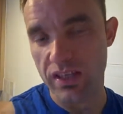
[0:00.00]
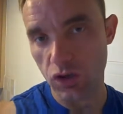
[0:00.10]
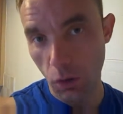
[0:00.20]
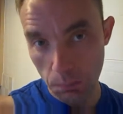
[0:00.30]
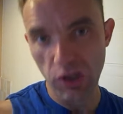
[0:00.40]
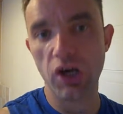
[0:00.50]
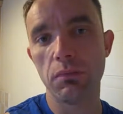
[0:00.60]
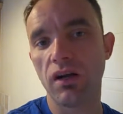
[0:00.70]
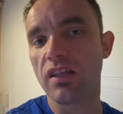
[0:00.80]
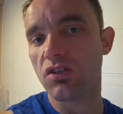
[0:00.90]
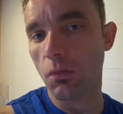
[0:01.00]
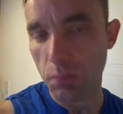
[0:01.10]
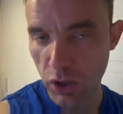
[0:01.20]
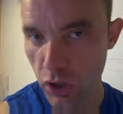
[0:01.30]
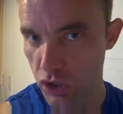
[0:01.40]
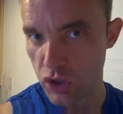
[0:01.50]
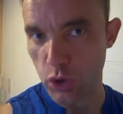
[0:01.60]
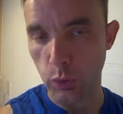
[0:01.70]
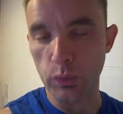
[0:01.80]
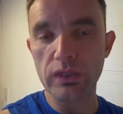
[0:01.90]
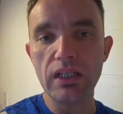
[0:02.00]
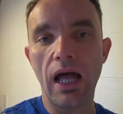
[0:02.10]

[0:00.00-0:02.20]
It's not permanent. It's not personal.